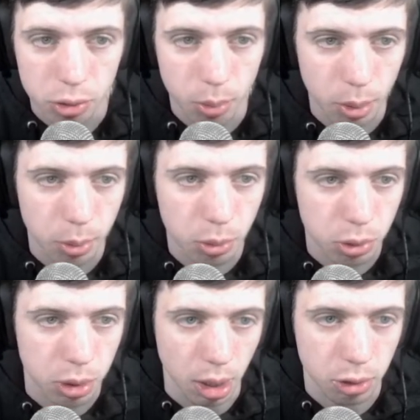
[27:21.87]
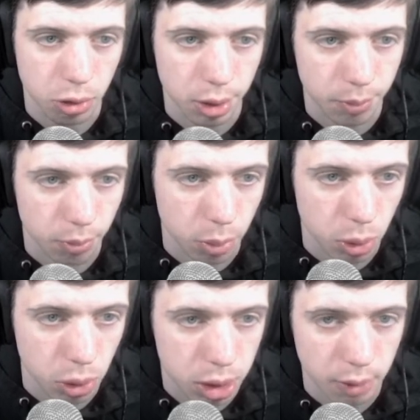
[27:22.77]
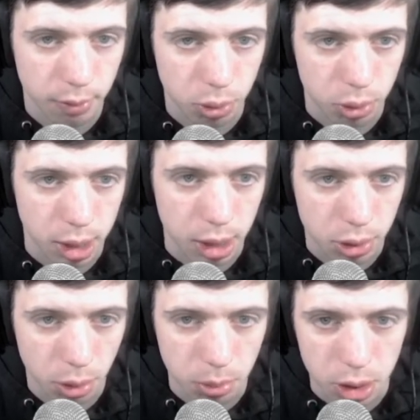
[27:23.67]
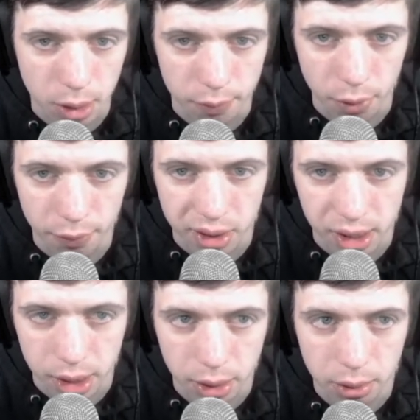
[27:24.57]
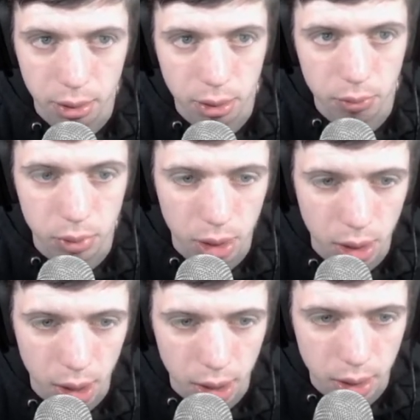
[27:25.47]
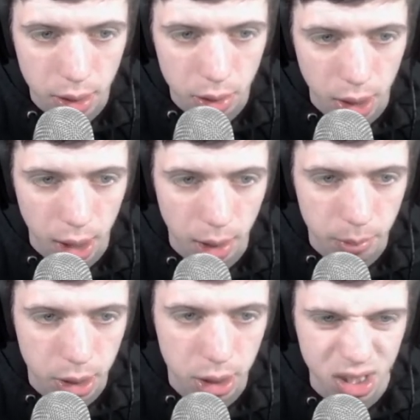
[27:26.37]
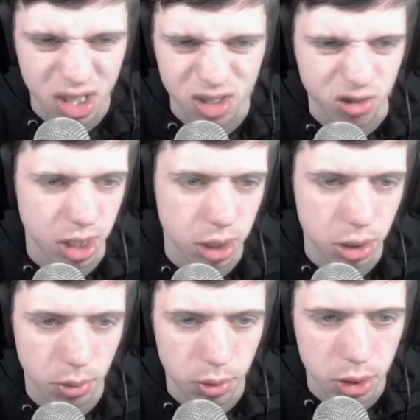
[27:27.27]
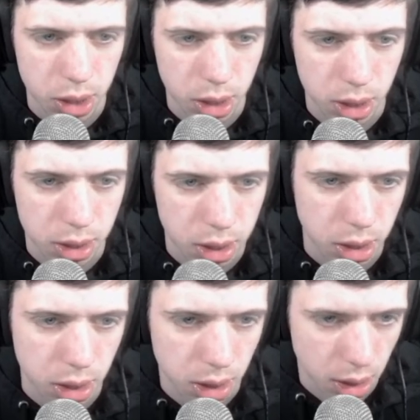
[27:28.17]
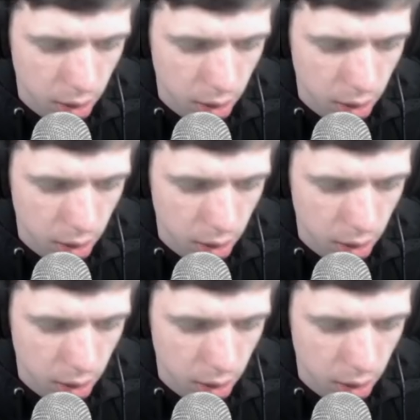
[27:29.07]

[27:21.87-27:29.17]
So what we'll do is we'll just save it to desktop, because I've nothing here really I need. You can change it to